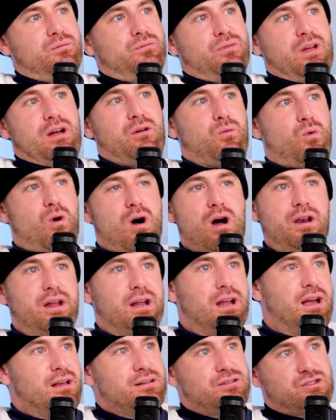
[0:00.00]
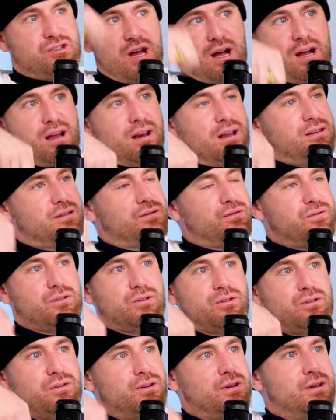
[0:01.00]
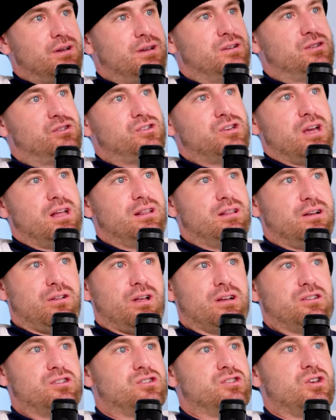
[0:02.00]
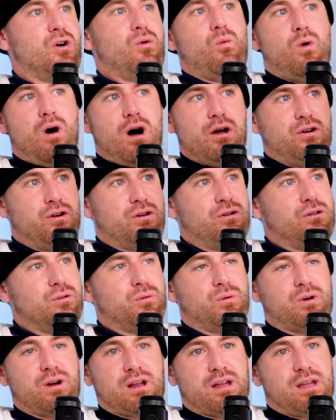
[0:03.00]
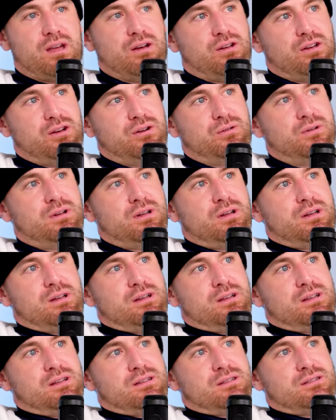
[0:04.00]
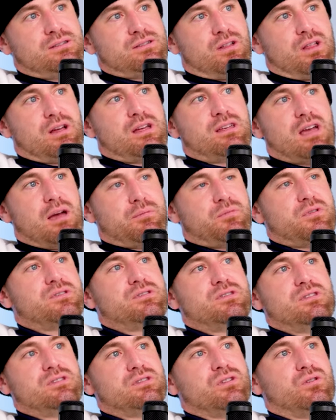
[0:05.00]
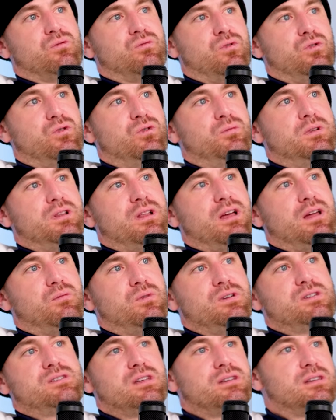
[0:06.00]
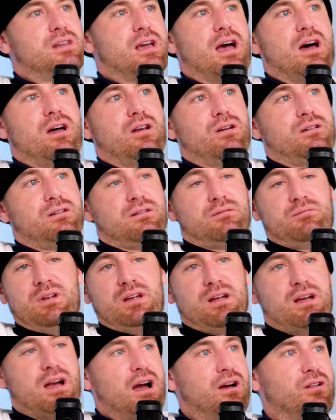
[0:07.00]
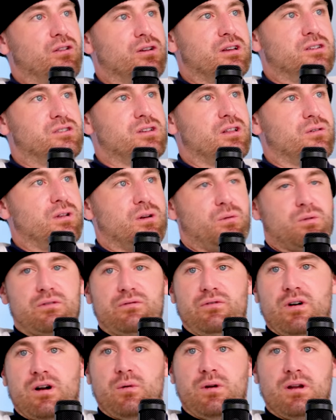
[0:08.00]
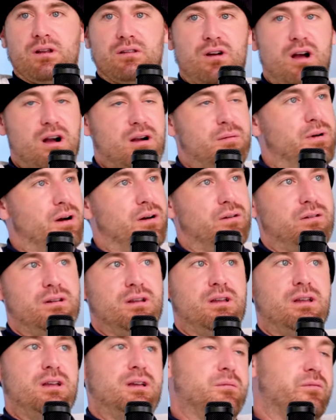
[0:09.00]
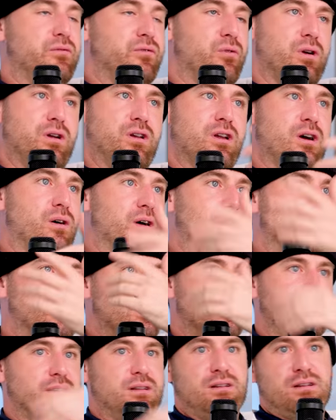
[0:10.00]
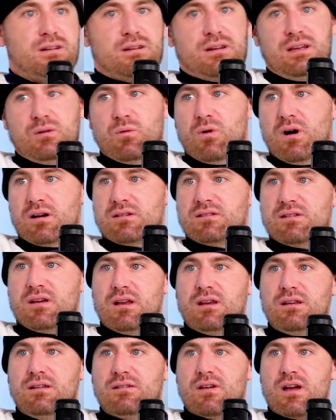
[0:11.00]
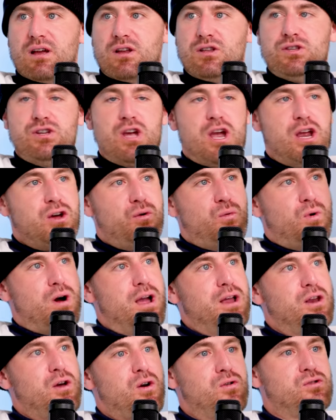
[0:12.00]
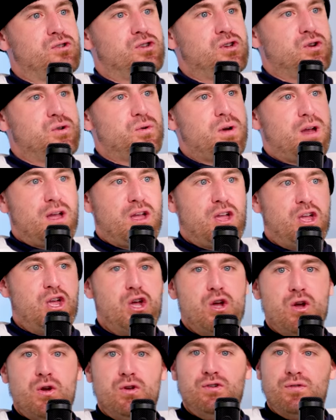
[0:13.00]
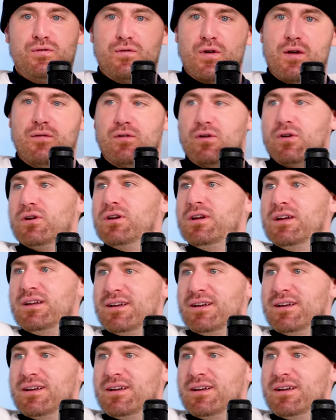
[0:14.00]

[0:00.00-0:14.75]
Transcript: they're wanting us, checking us for shit and they're like just don't wander or we're gonna kill you so they kept us in this little room and then we sit down and me and kyle look at each other like what the fuck are we gonna talk about before you know it he walks in and he's like dana white owes you a huge favor